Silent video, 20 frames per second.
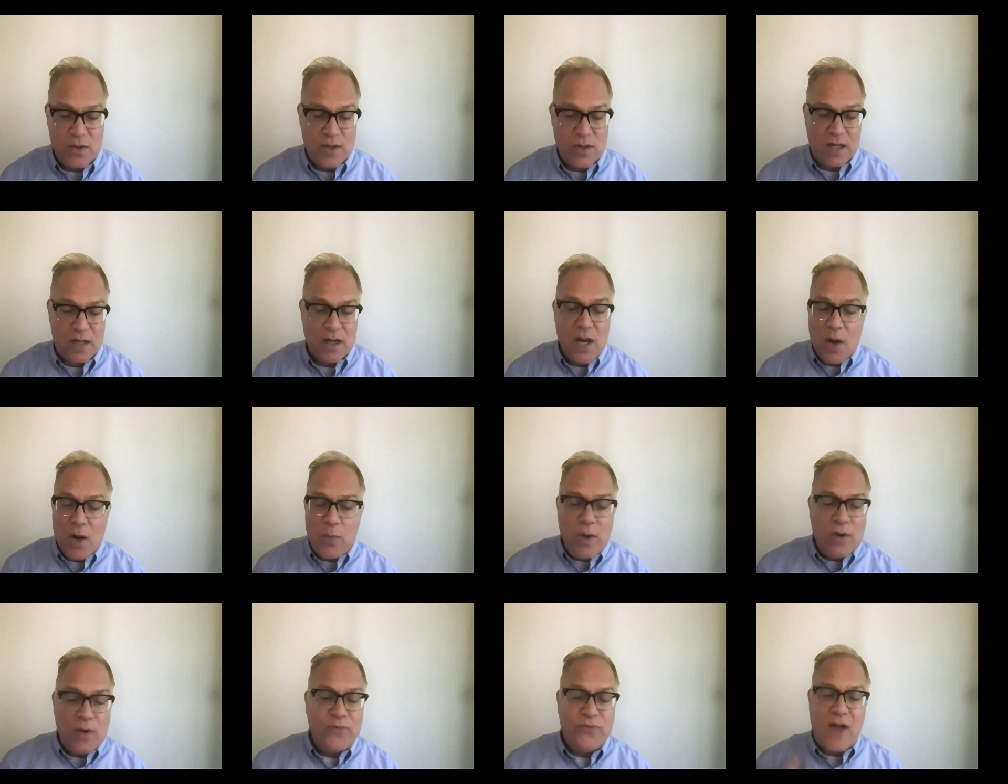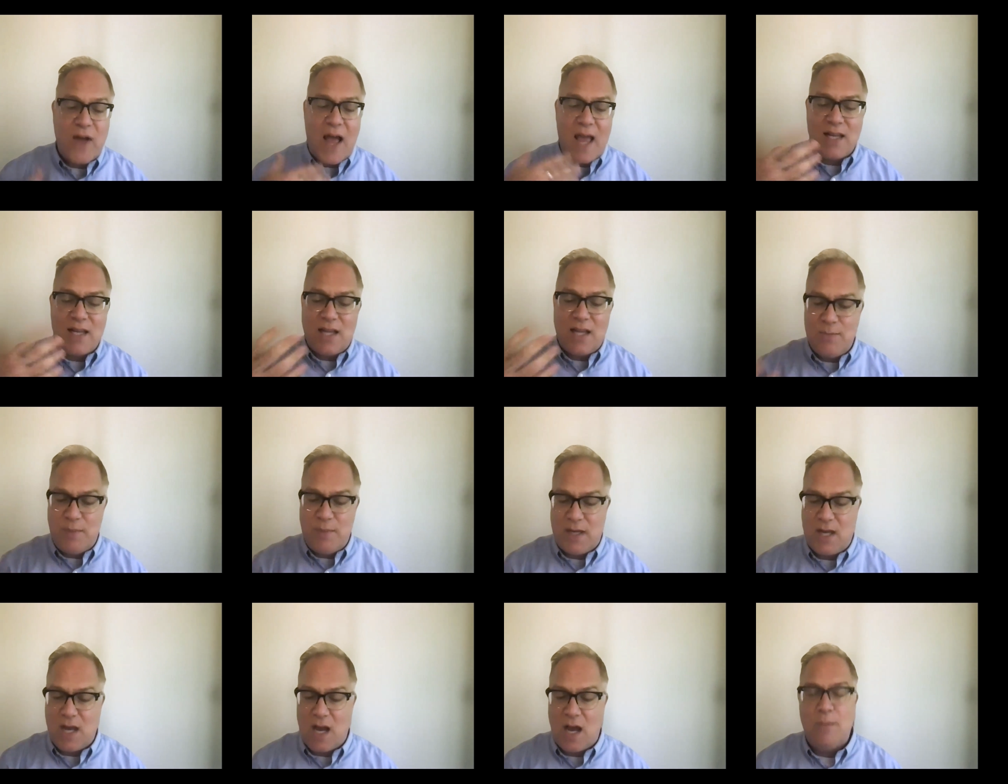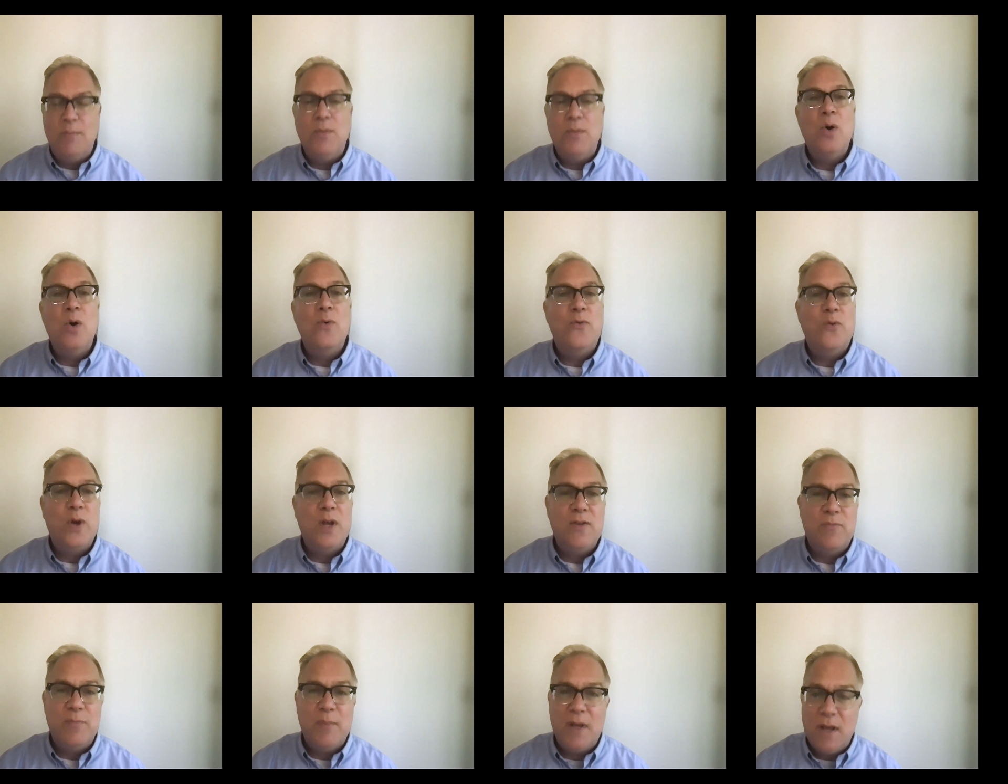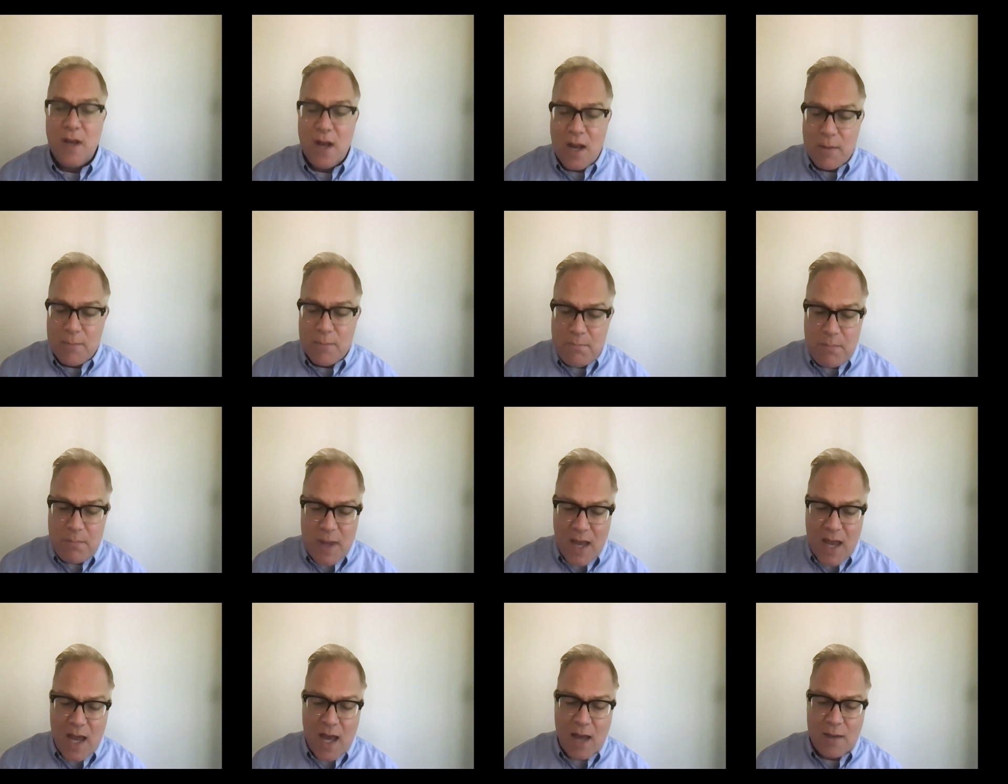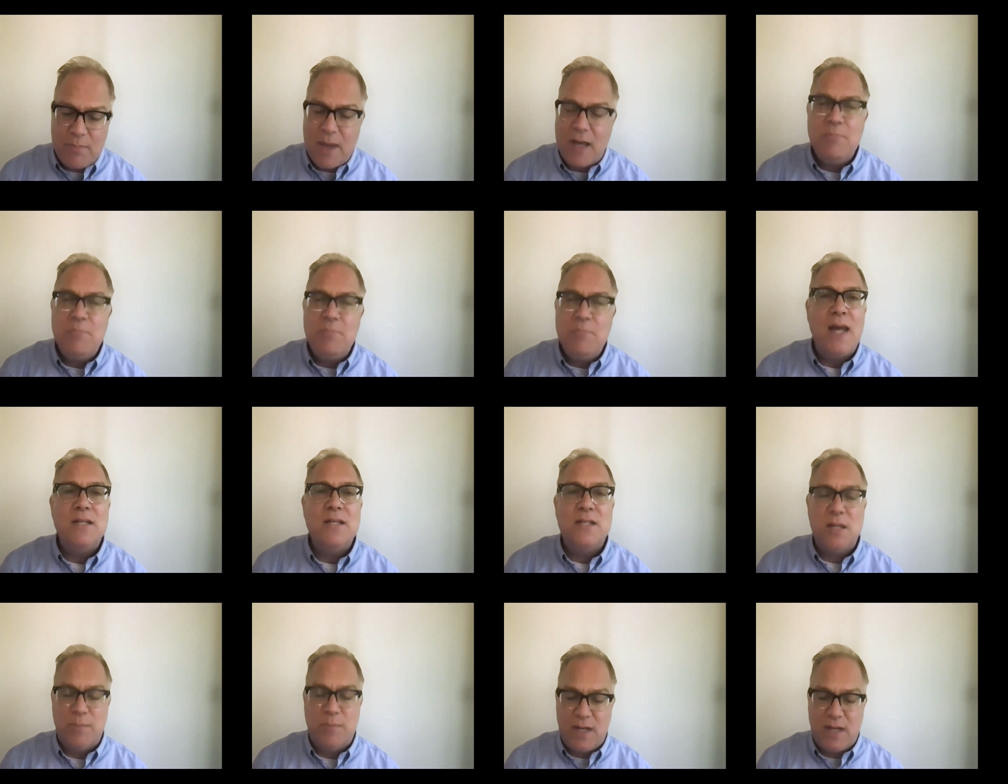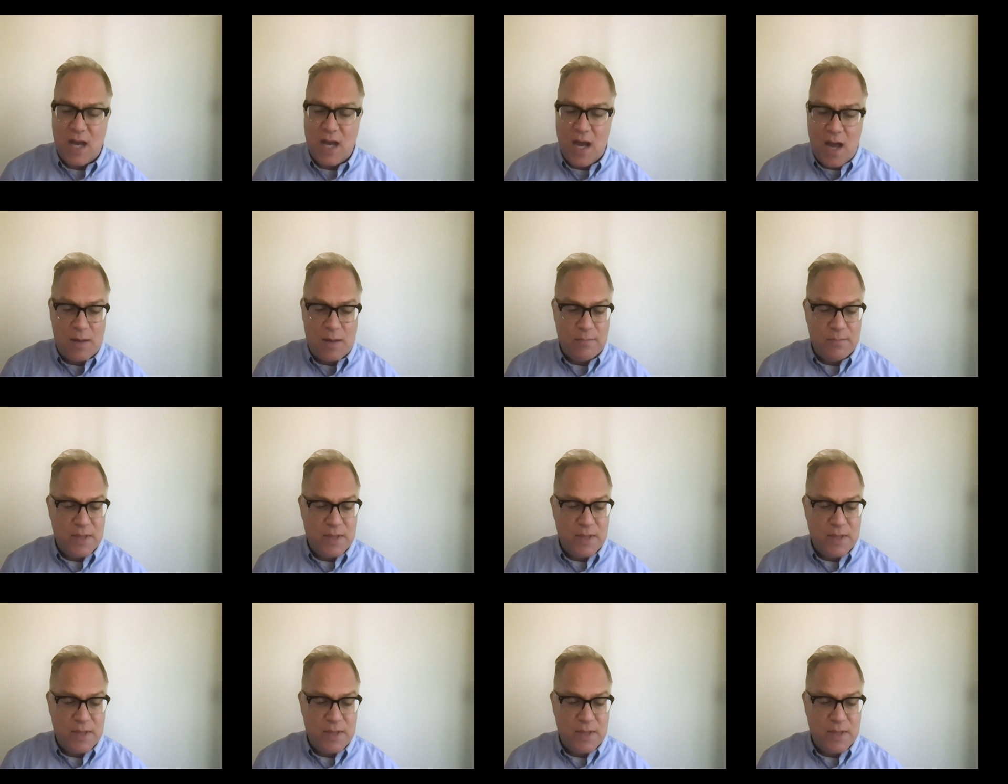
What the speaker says: that we'll finally become who we've been meant to become,